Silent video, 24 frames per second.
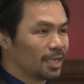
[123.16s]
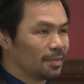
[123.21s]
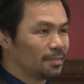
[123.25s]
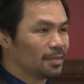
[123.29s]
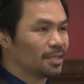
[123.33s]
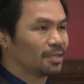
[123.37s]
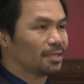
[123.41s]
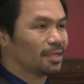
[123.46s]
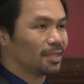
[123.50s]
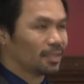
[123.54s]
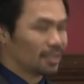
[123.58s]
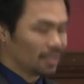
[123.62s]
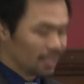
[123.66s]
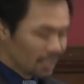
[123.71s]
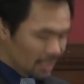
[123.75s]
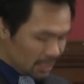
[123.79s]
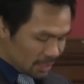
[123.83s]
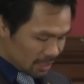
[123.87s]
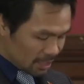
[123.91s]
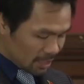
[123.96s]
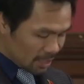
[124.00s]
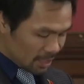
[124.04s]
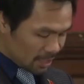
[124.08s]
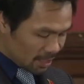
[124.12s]
I'm not that
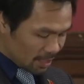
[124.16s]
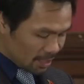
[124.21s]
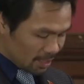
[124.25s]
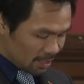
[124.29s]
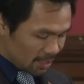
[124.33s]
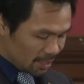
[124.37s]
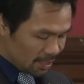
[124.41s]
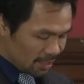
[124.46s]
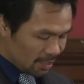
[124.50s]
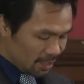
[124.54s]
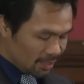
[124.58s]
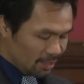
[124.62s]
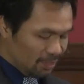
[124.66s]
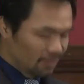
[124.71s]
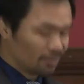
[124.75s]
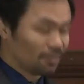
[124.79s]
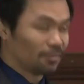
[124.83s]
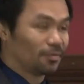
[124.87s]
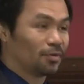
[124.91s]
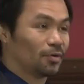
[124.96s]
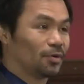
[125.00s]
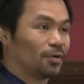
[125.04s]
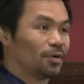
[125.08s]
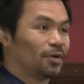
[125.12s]
easy
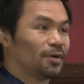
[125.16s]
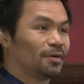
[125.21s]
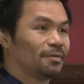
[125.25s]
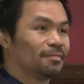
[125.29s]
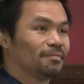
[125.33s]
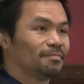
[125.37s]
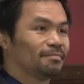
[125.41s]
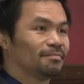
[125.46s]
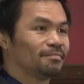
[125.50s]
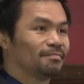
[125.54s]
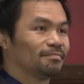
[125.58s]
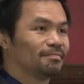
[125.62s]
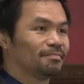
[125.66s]
to floor.